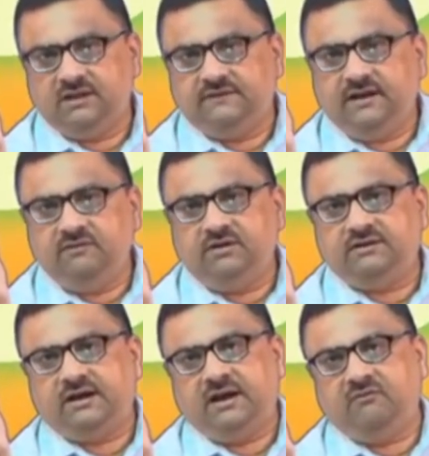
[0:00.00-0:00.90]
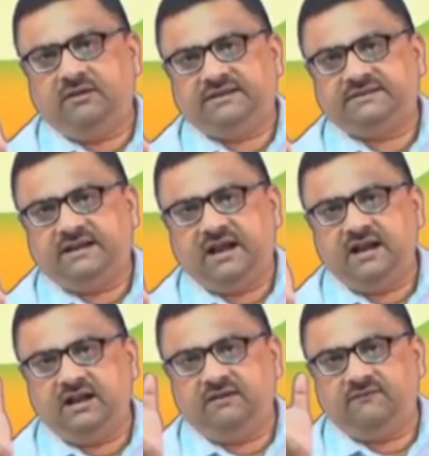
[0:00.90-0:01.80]
then we are trying to
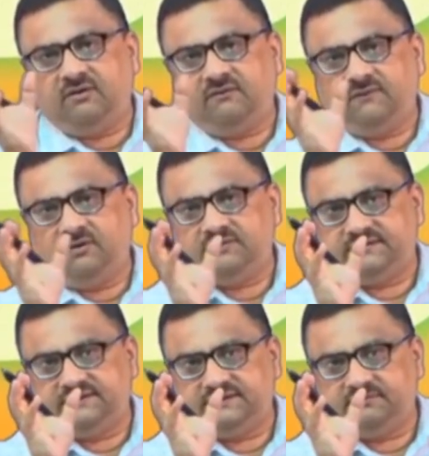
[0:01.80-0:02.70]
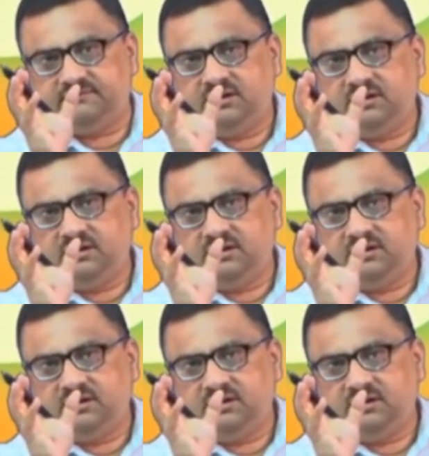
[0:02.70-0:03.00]
extend it for a flow system.